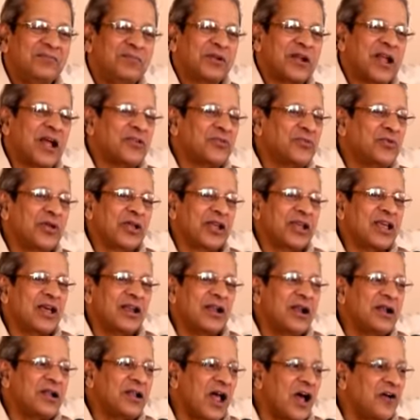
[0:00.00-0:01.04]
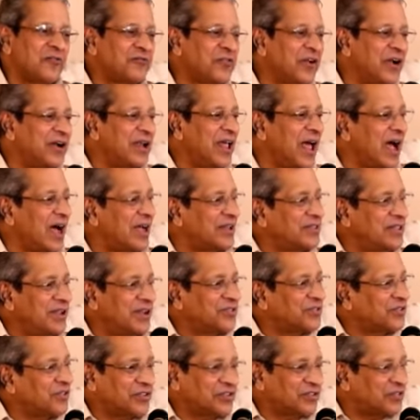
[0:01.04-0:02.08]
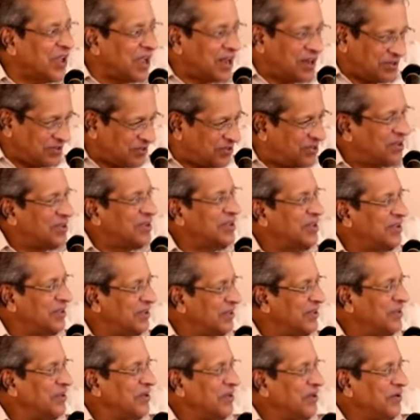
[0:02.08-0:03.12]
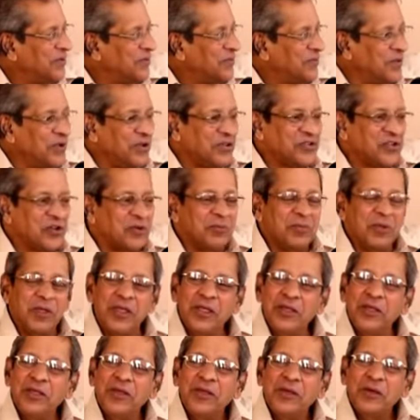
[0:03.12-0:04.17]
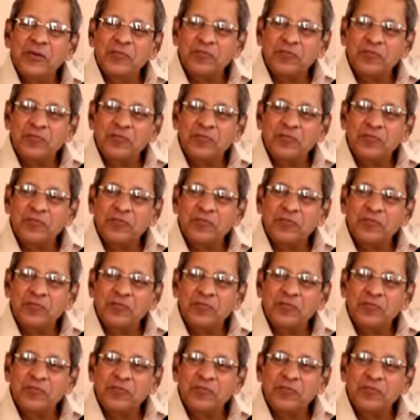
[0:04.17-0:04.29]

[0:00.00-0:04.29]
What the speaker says: Because we cannot offend others' sight. We should be